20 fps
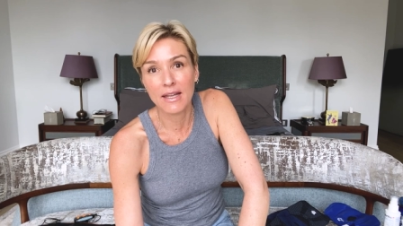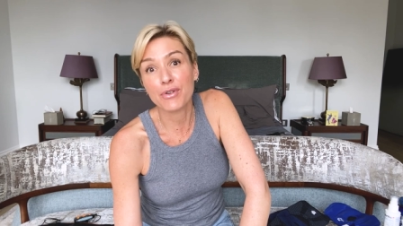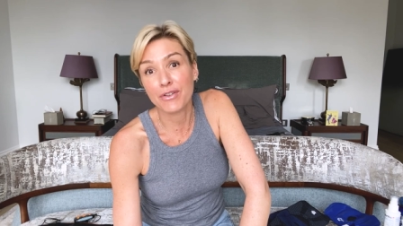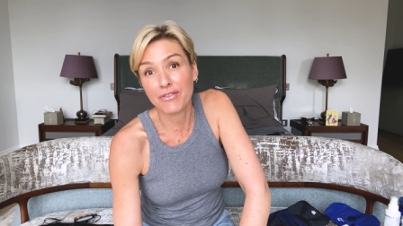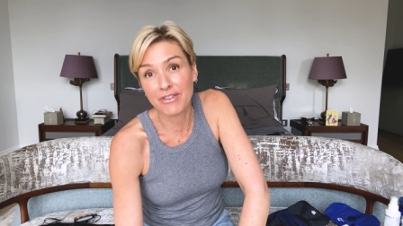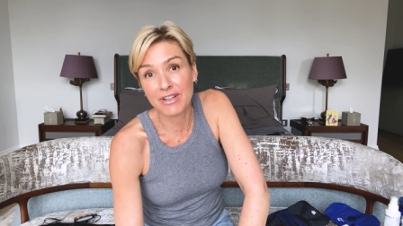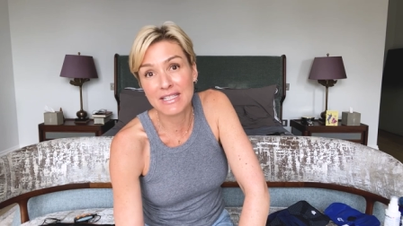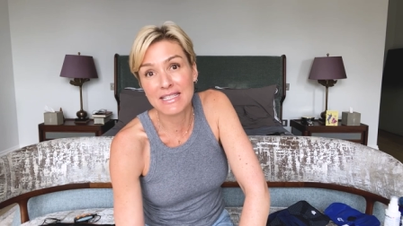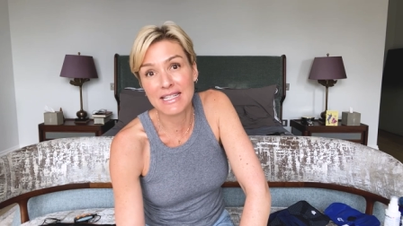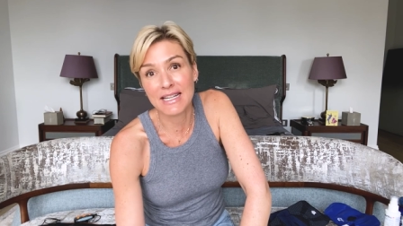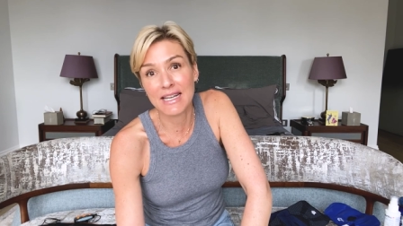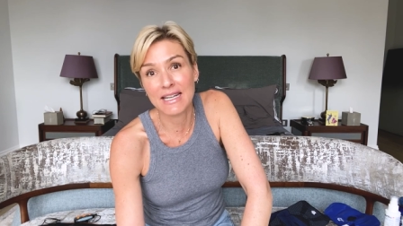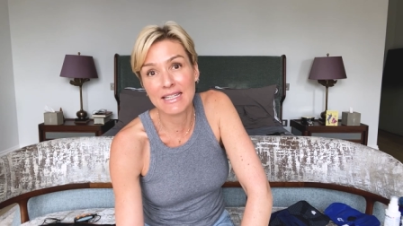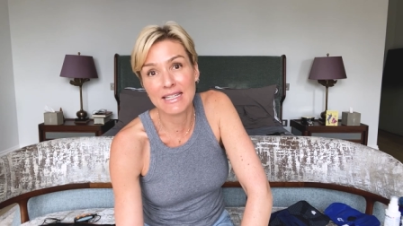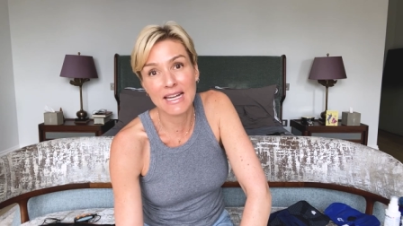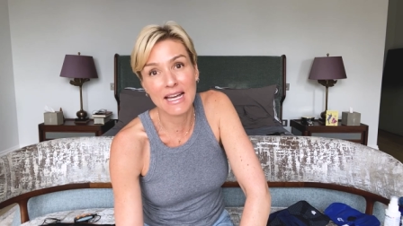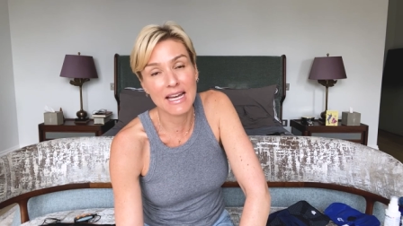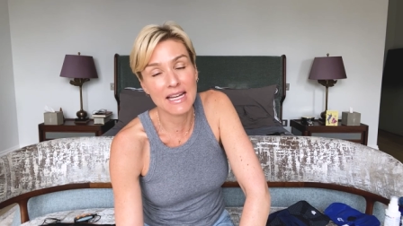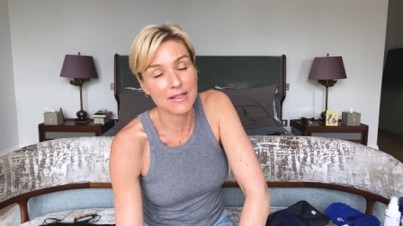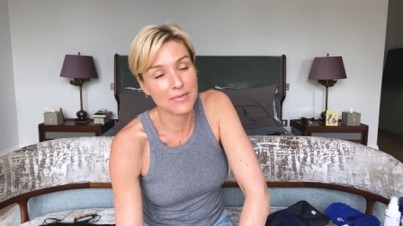Professor
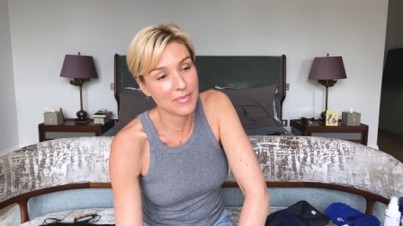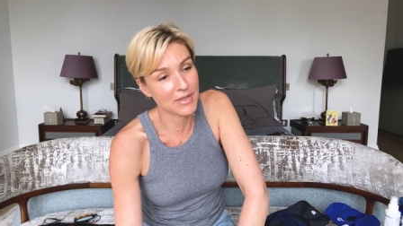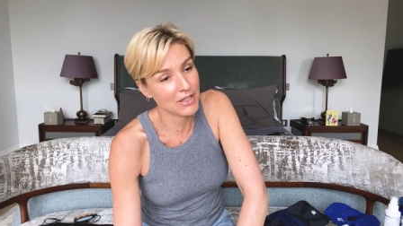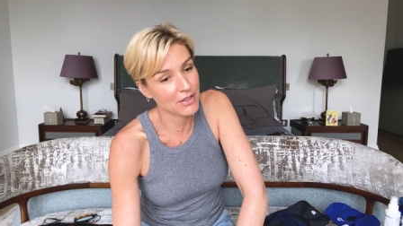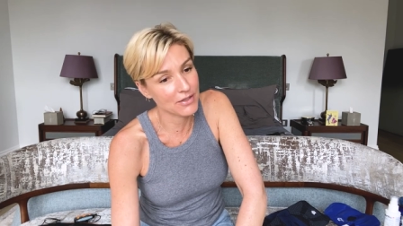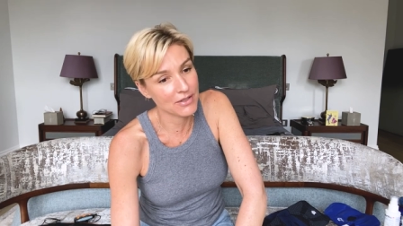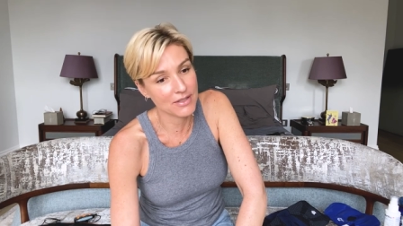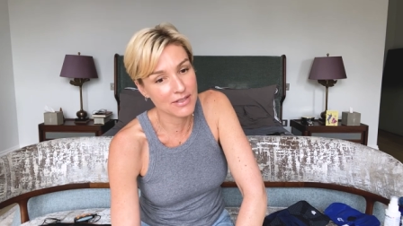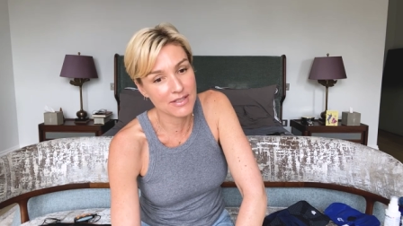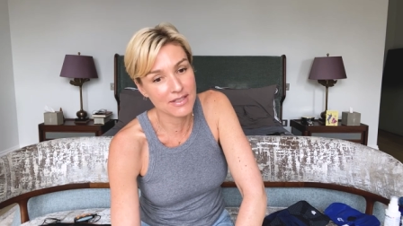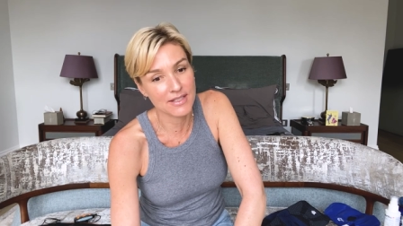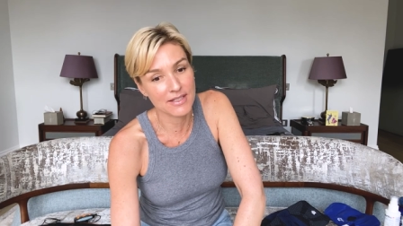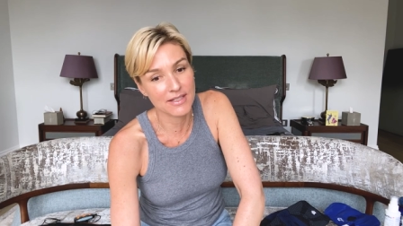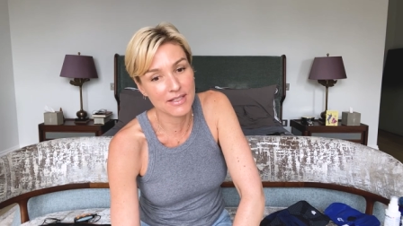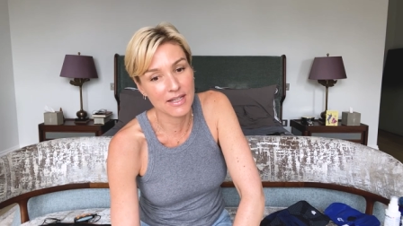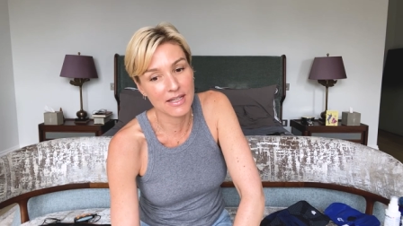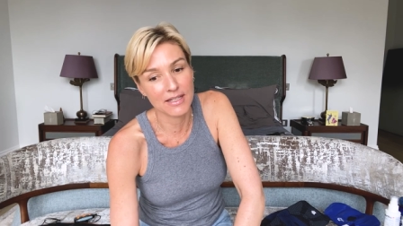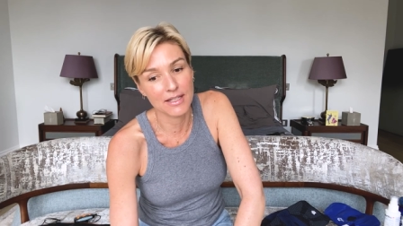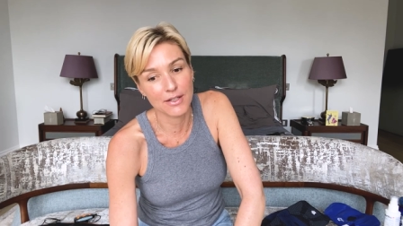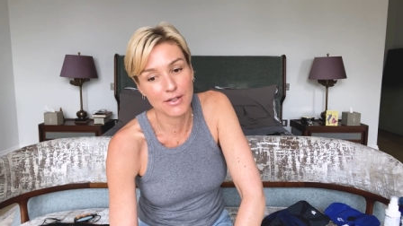Haddad
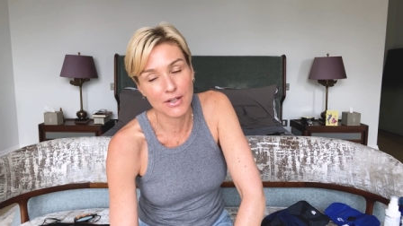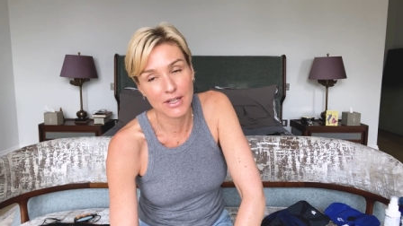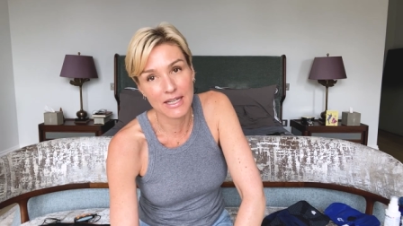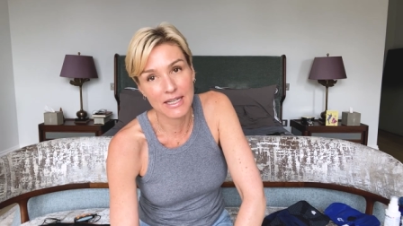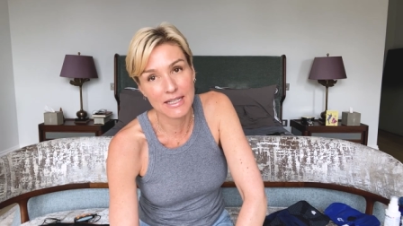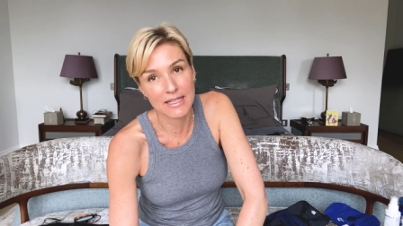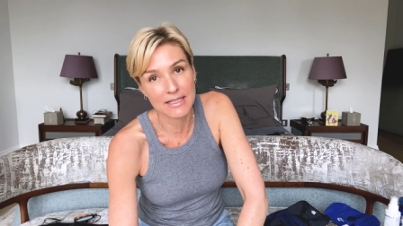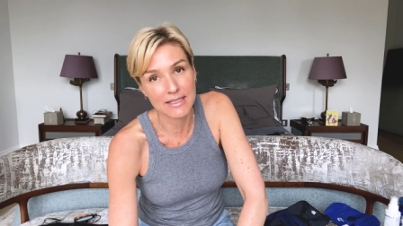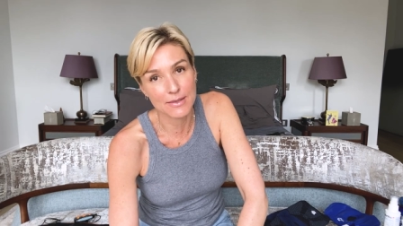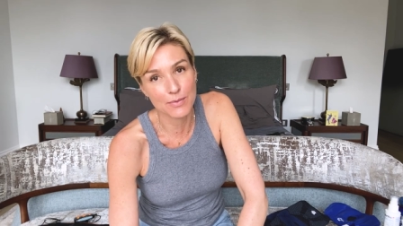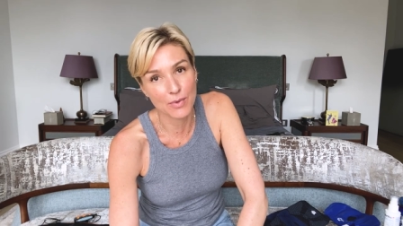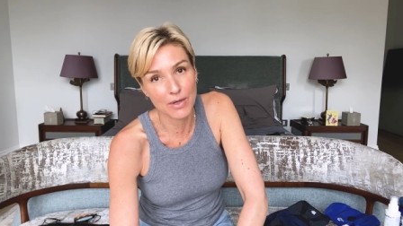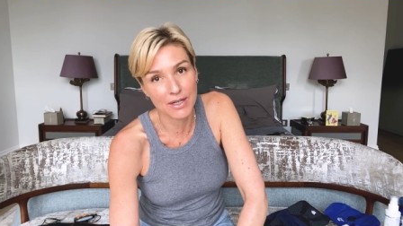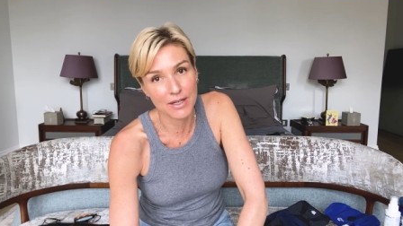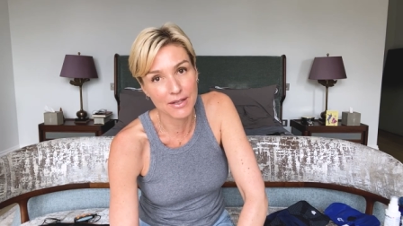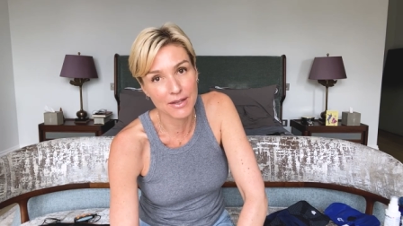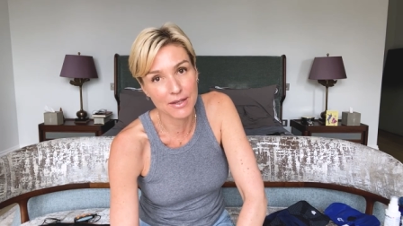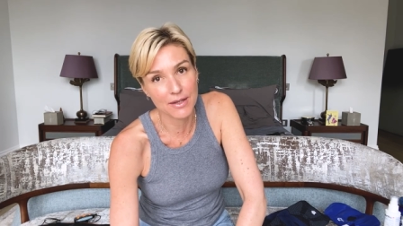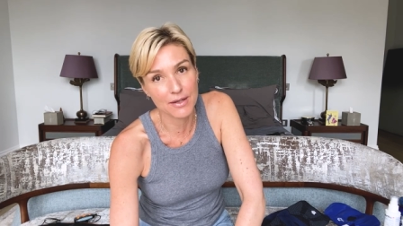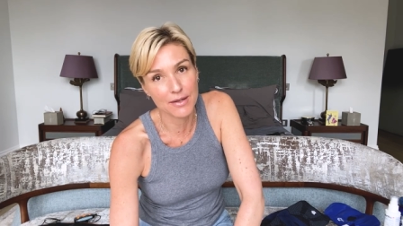because, you know, he is one
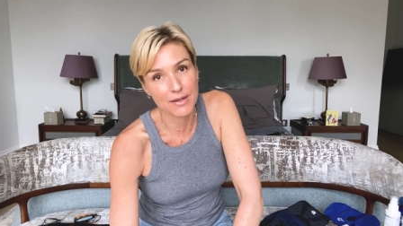of